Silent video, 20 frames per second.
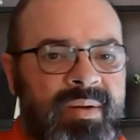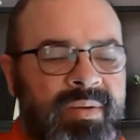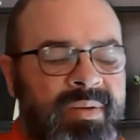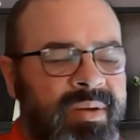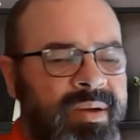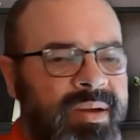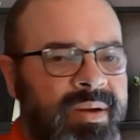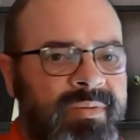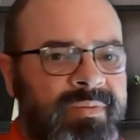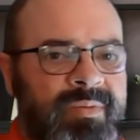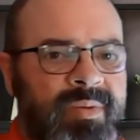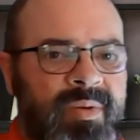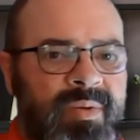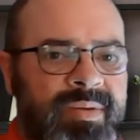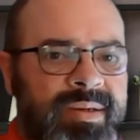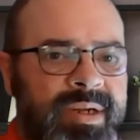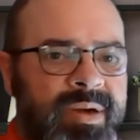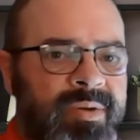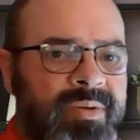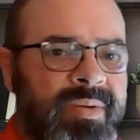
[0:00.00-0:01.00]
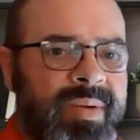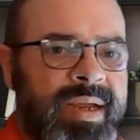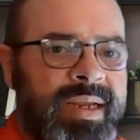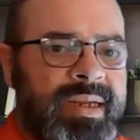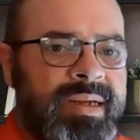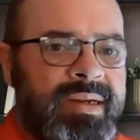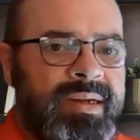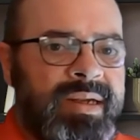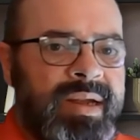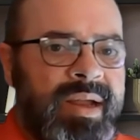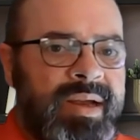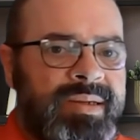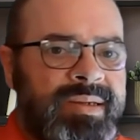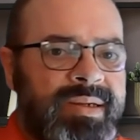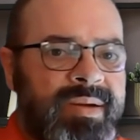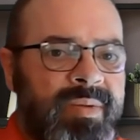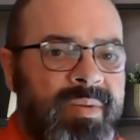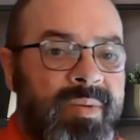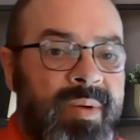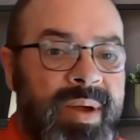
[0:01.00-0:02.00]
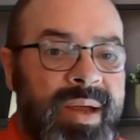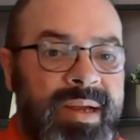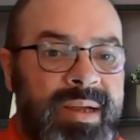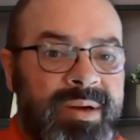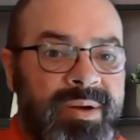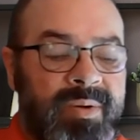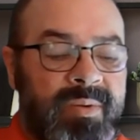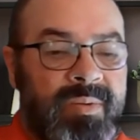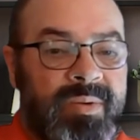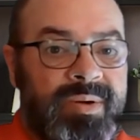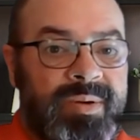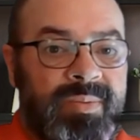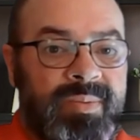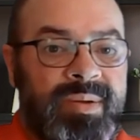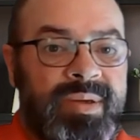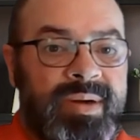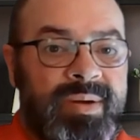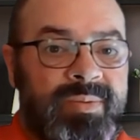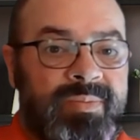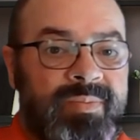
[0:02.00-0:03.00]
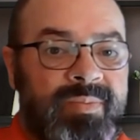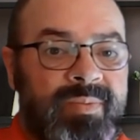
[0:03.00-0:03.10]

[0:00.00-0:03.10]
Looking forward to creating a custom branded course with you.